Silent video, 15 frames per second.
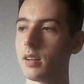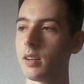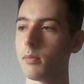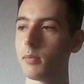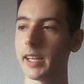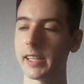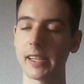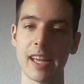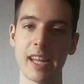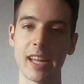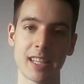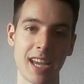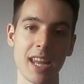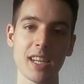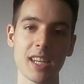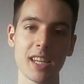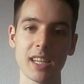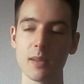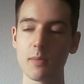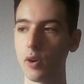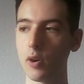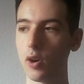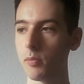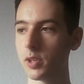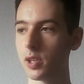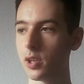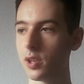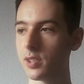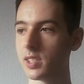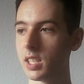black again can take the pawn
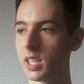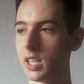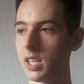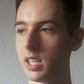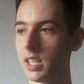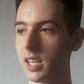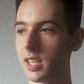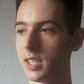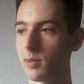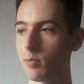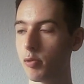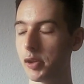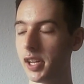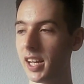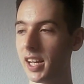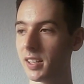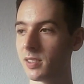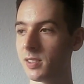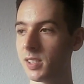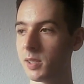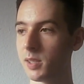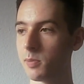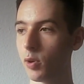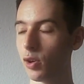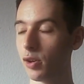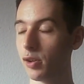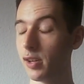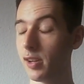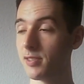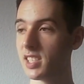because he has to protect this pawn
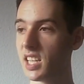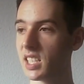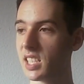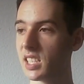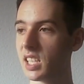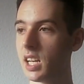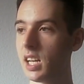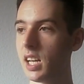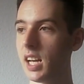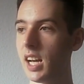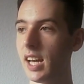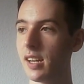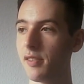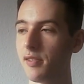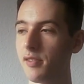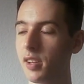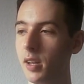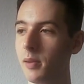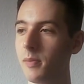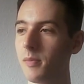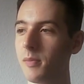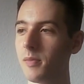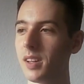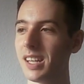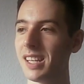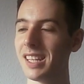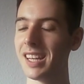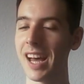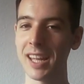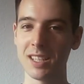on f six, and if the
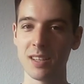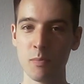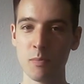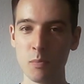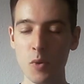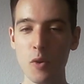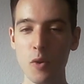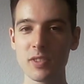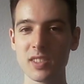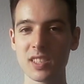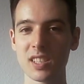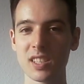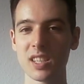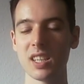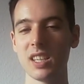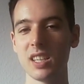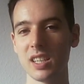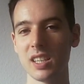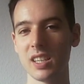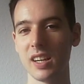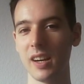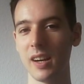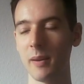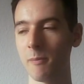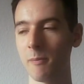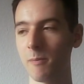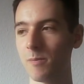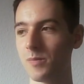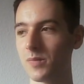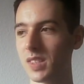knight moves,
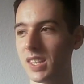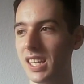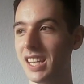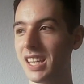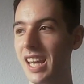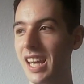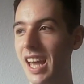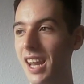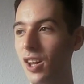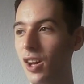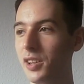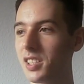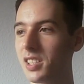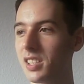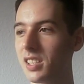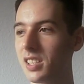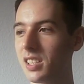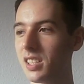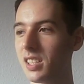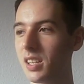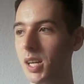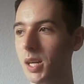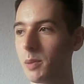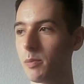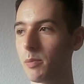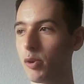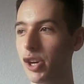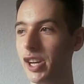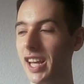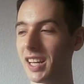um, he cannot
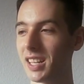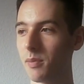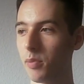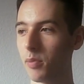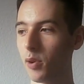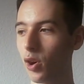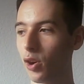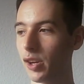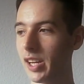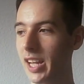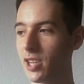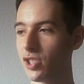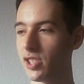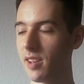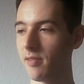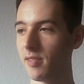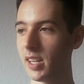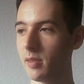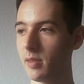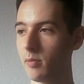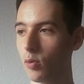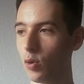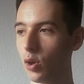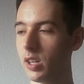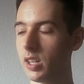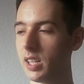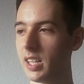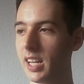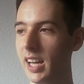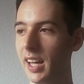protect the pawn on h seven anymore,
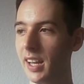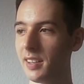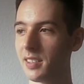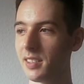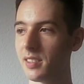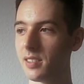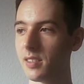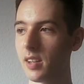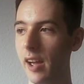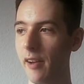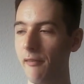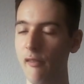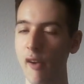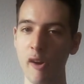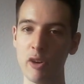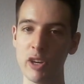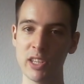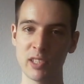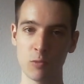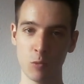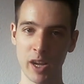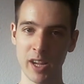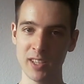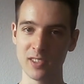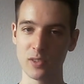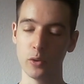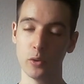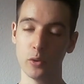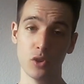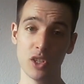and I have various ways
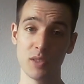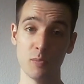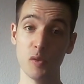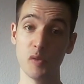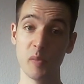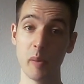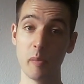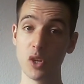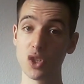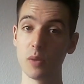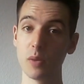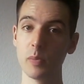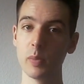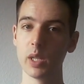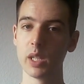to just move my bishop.